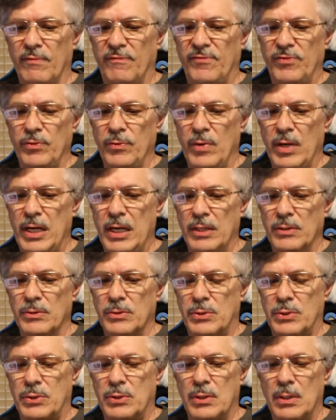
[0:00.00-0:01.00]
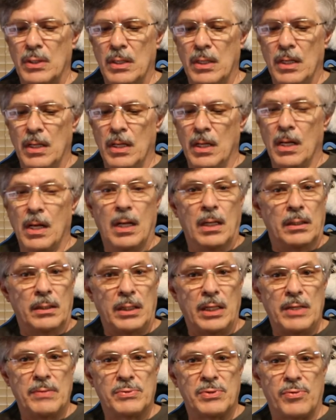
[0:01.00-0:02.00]
a few hints
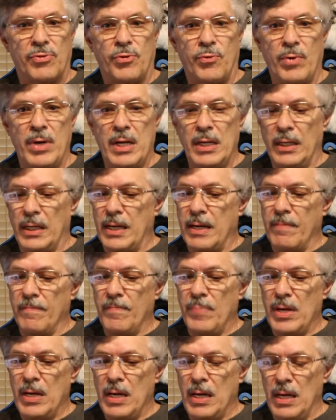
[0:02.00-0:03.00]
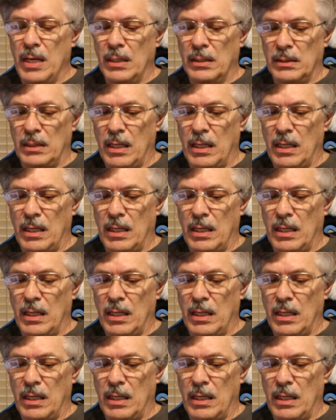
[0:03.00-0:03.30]
Leaves the three, let him be.